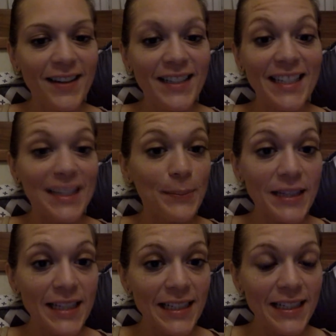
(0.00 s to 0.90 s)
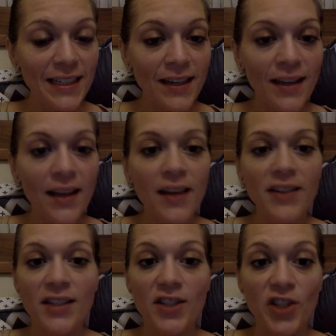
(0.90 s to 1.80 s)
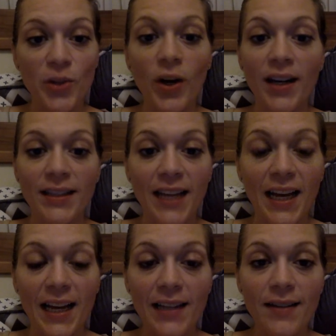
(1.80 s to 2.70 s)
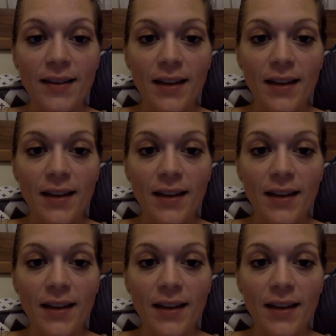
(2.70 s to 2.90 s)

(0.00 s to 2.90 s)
disciplined to do online.